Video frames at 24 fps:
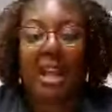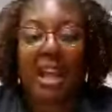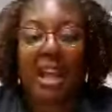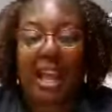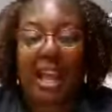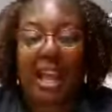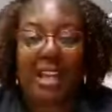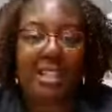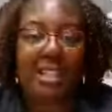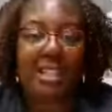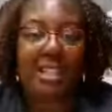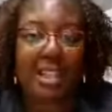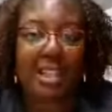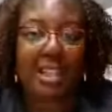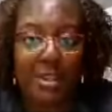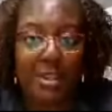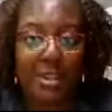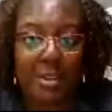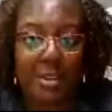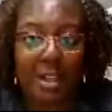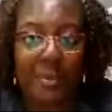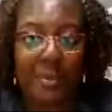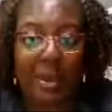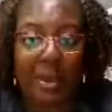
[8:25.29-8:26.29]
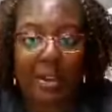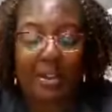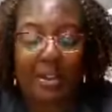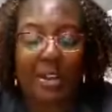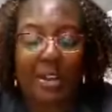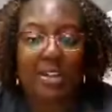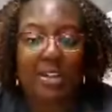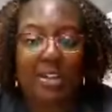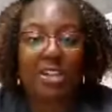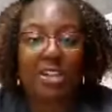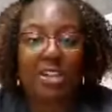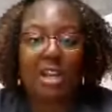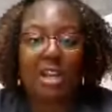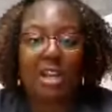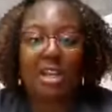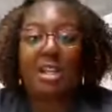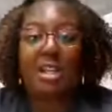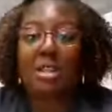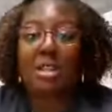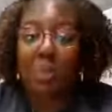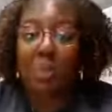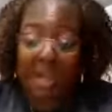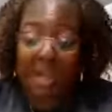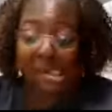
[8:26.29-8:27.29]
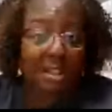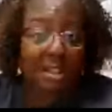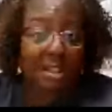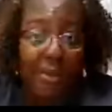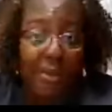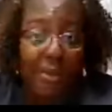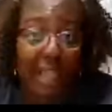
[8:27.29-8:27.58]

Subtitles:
asking you to come out and audition, it's because we